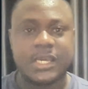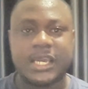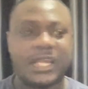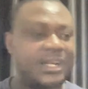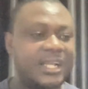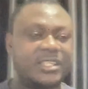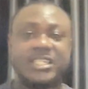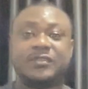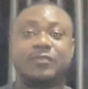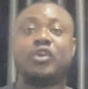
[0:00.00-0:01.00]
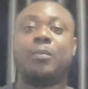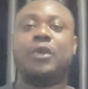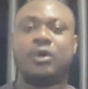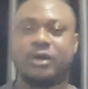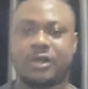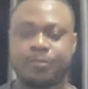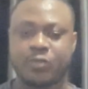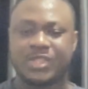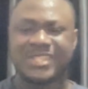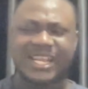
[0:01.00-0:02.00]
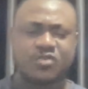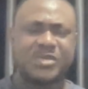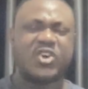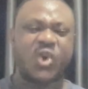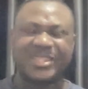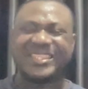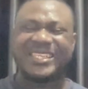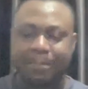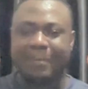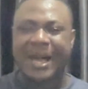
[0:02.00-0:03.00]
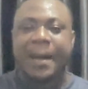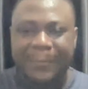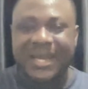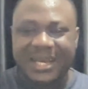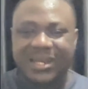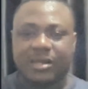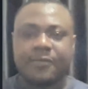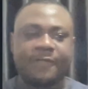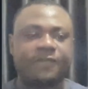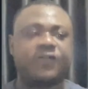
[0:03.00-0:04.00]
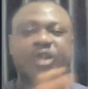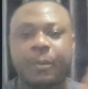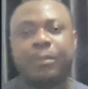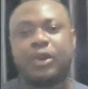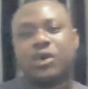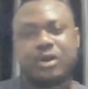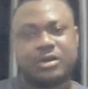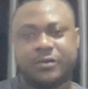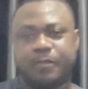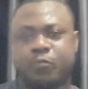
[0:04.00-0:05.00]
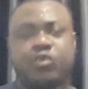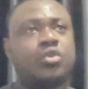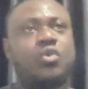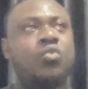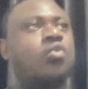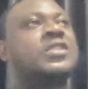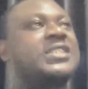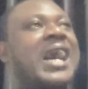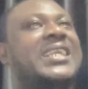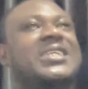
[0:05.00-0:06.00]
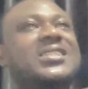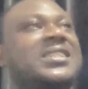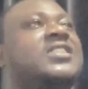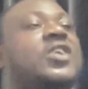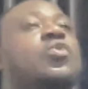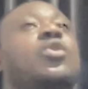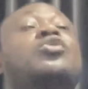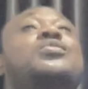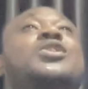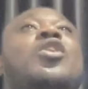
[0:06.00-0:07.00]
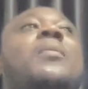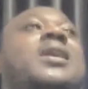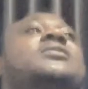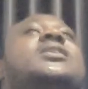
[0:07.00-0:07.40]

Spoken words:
Another thing is your blog. There has to be a content map for your blog. What are the things that you want to talk about